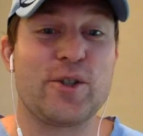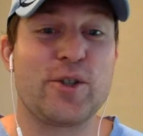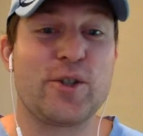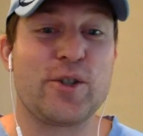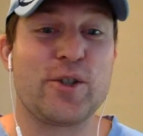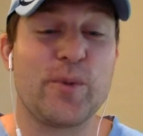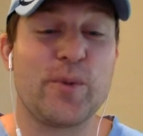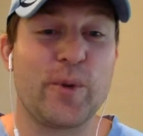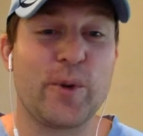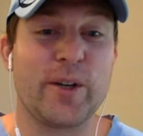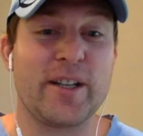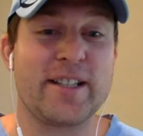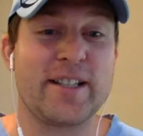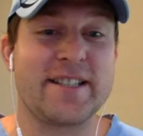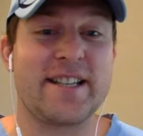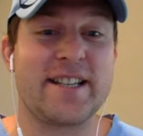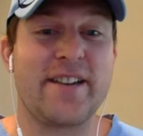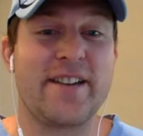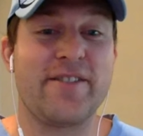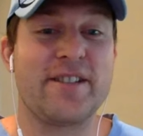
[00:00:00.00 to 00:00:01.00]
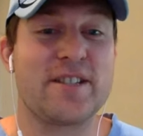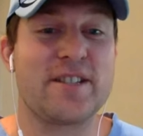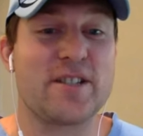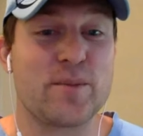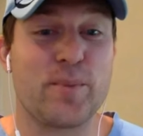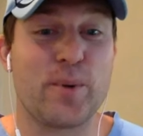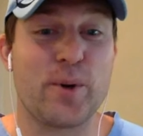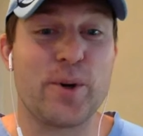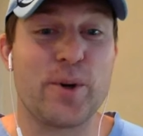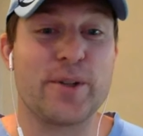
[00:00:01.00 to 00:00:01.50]
247
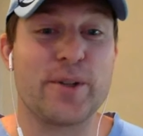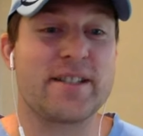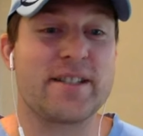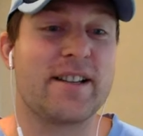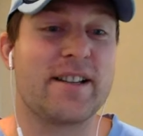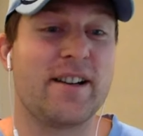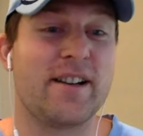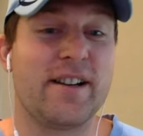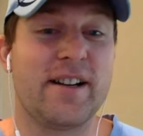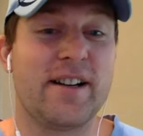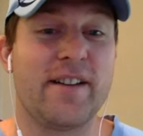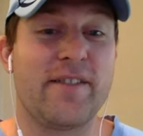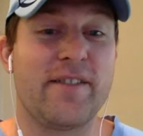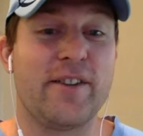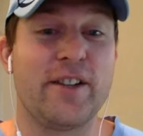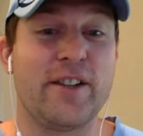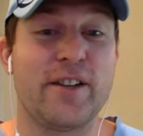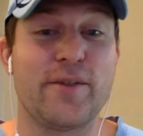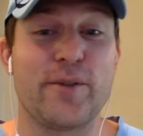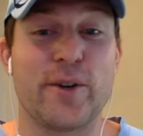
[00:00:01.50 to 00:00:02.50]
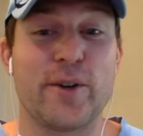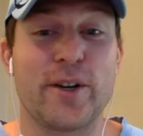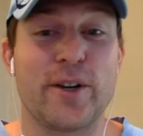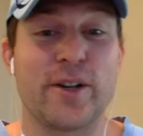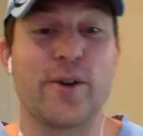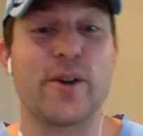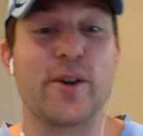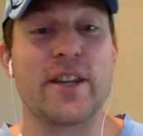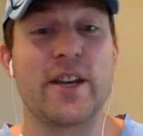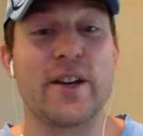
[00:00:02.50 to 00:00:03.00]
Sports uh, affiliate for
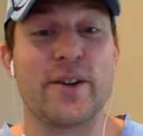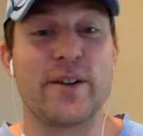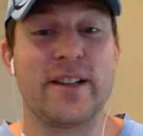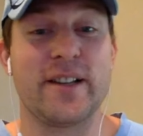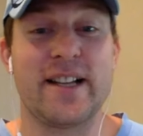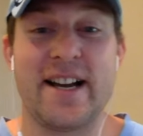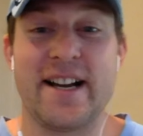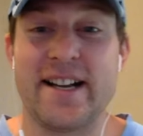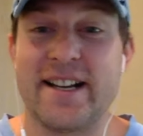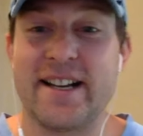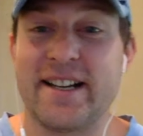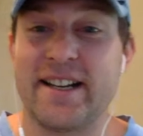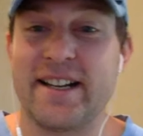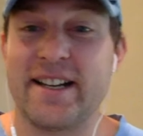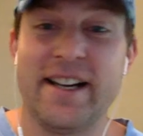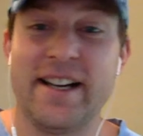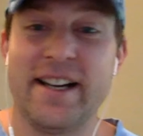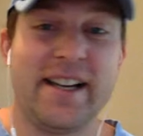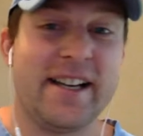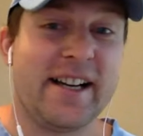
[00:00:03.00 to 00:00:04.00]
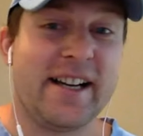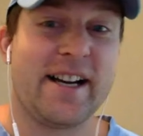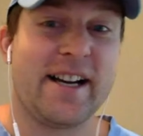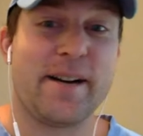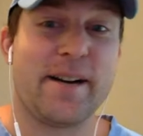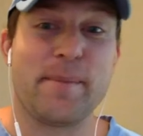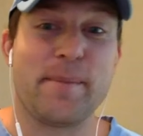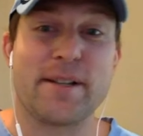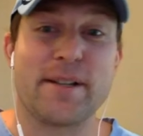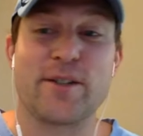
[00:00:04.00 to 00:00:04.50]
North Carolina.
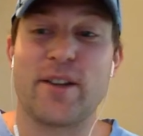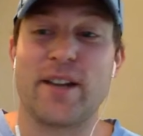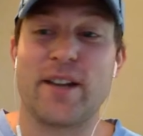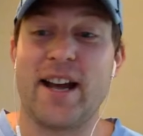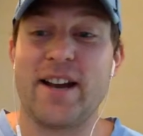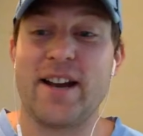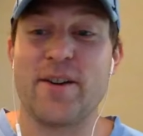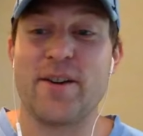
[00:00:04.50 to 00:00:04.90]
Uh, but so that I